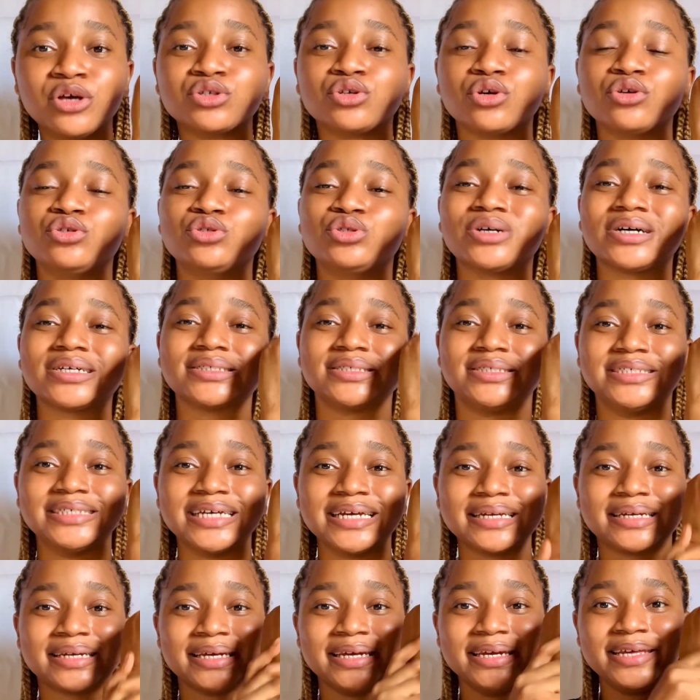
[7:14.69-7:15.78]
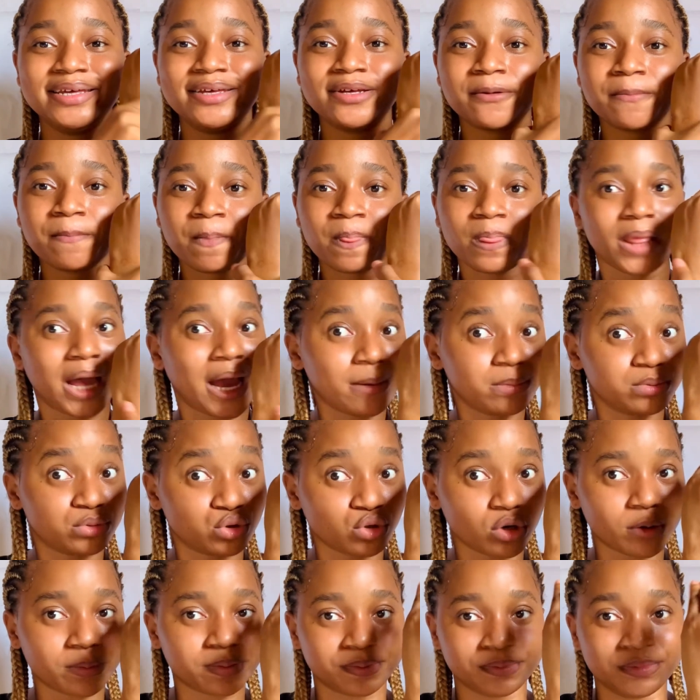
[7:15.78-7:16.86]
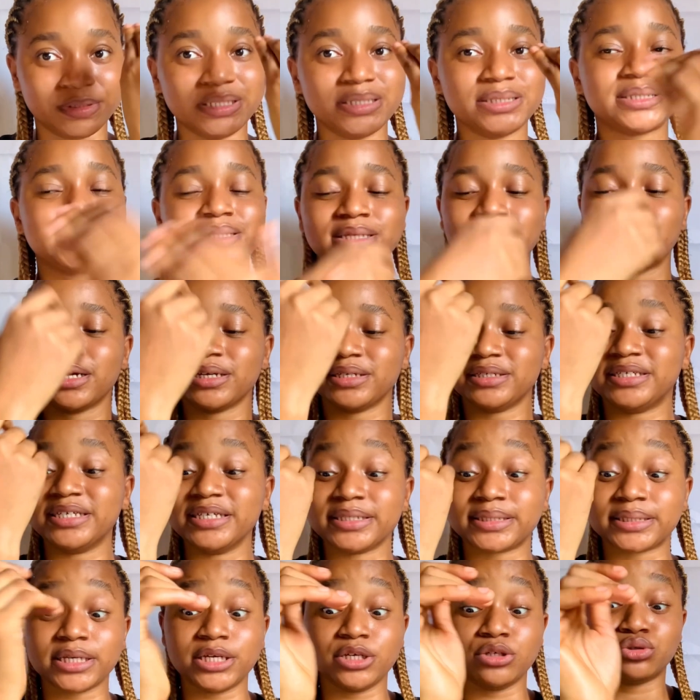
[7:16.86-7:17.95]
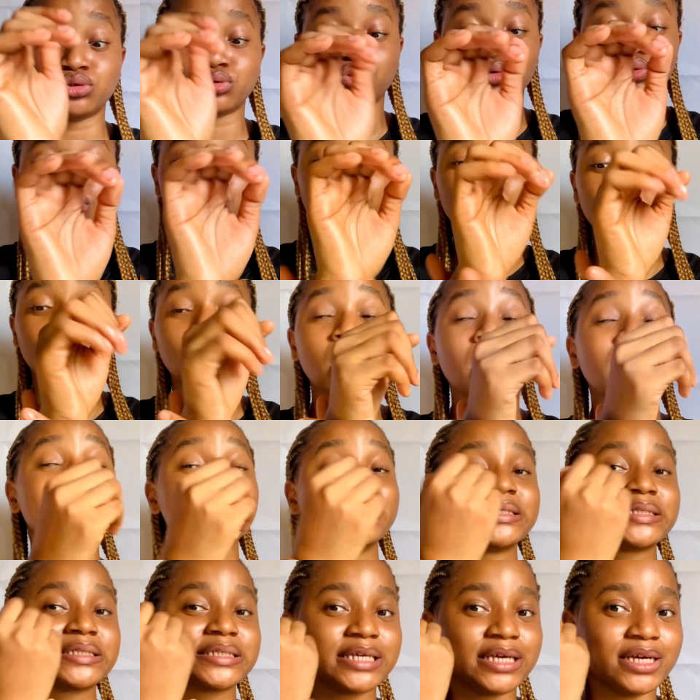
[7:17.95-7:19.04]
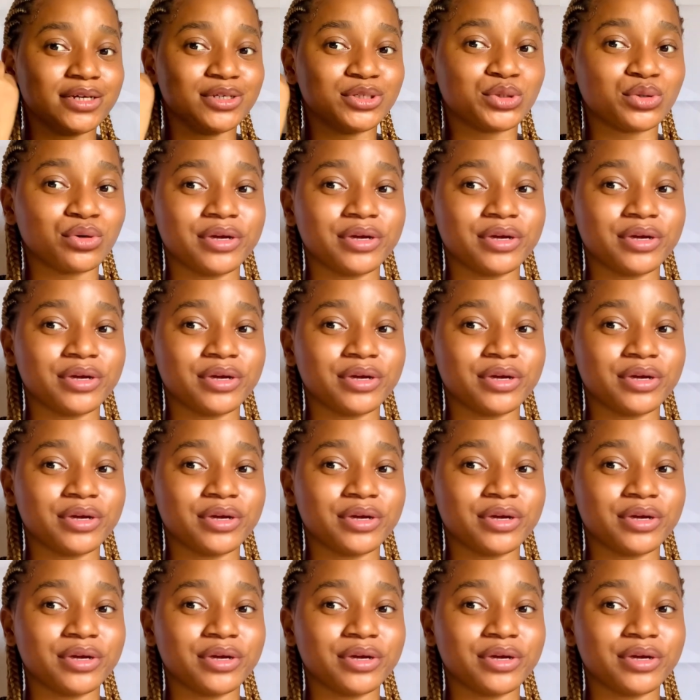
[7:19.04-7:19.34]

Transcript: So you just gently absorb this this into your skin.